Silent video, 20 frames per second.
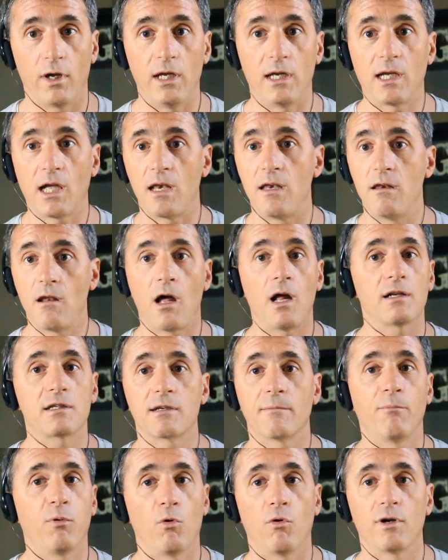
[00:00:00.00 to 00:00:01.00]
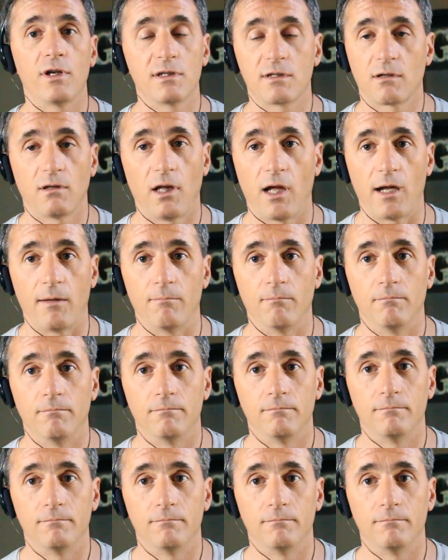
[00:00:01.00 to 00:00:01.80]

he cannot support his claim,